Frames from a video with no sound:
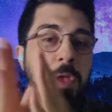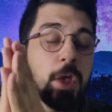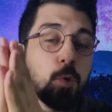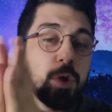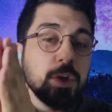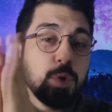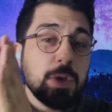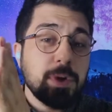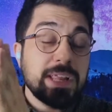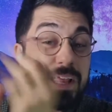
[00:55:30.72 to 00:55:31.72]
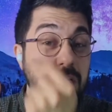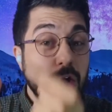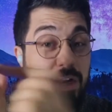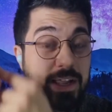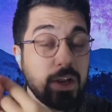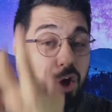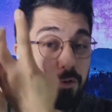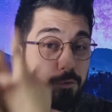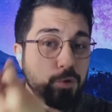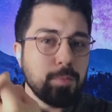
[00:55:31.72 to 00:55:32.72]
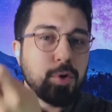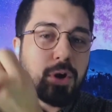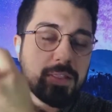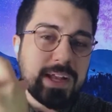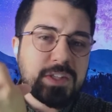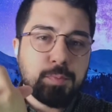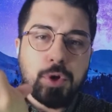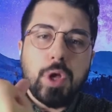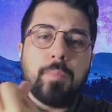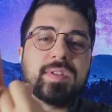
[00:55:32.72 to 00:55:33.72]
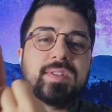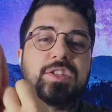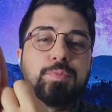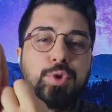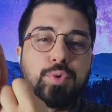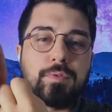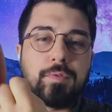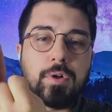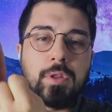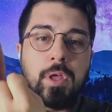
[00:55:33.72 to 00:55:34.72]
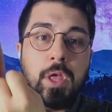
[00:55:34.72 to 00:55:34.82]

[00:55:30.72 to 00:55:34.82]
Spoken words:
When we were inna lillah from God, that spirit, obviously it's beautiful.